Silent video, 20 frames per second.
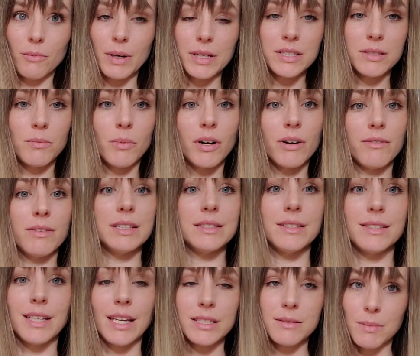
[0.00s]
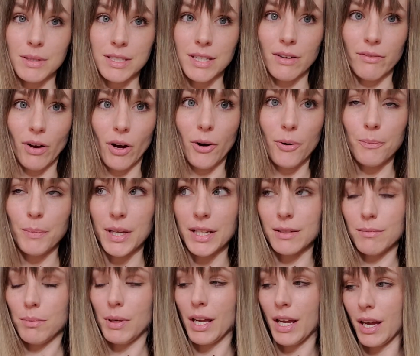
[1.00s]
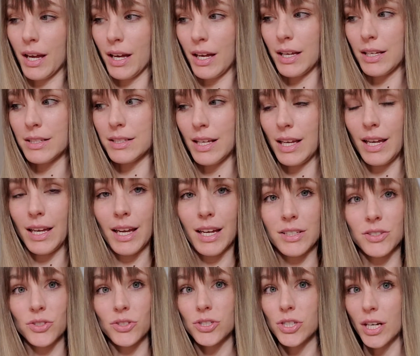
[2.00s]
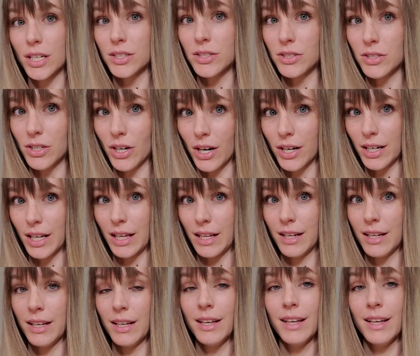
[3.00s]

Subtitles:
more of these assessments have opened, because it has just started